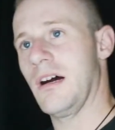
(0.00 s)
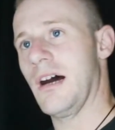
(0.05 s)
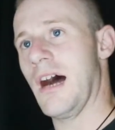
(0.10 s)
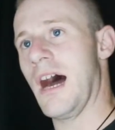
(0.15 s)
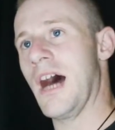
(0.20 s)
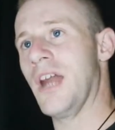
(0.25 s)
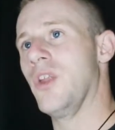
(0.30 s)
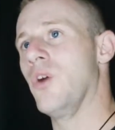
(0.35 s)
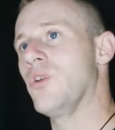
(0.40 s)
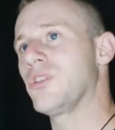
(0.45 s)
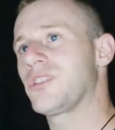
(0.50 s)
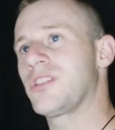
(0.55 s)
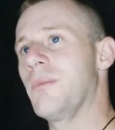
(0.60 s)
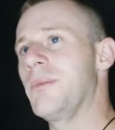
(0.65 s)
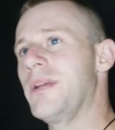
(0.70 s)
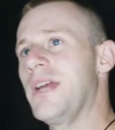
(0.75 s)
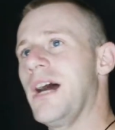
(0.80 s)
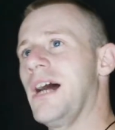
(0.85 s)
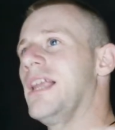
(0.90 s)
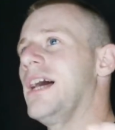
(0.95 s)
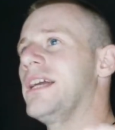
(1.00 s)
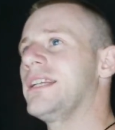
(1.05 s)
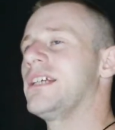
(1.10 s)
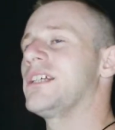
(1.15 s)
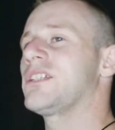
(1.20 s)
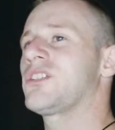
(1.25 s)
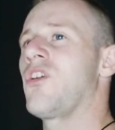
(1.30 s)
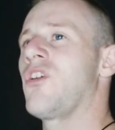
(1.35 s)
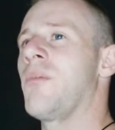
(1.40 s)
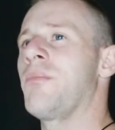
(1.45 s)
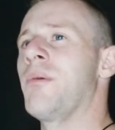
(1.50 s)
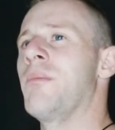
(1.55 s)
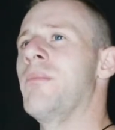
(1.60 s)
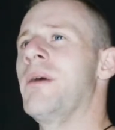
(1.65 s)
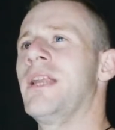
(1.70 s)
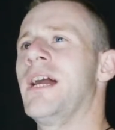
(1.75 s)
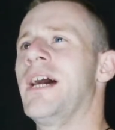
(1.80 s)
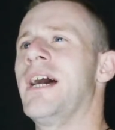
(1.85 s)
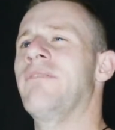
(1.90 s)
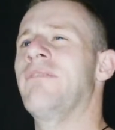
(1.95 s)
I know some of y'all out there, Scorpio, may
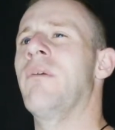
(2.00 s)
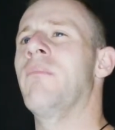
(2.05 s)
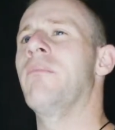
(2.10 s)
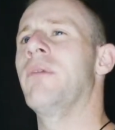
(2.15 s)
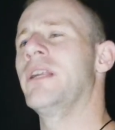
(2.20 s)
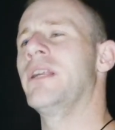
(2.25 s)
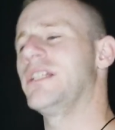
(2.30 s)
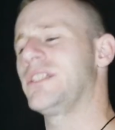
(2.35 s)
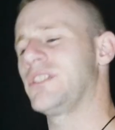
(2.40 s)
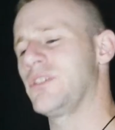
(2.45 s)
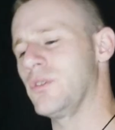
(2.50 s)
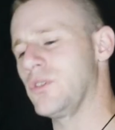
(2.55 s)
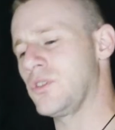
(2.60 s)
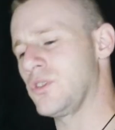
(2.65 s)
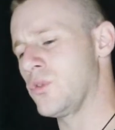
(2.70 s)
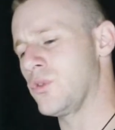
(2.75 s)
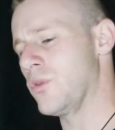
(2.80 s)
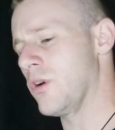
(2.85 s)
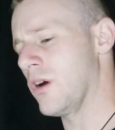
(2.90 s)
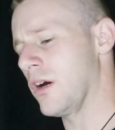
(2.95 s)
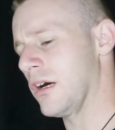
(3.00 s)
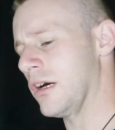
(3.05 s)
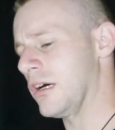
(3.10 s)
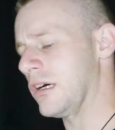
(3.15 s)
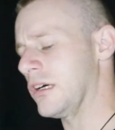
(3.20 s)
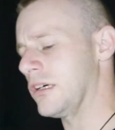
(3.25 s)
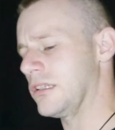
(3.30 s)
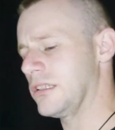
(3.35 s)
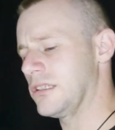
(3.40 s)
not have the money to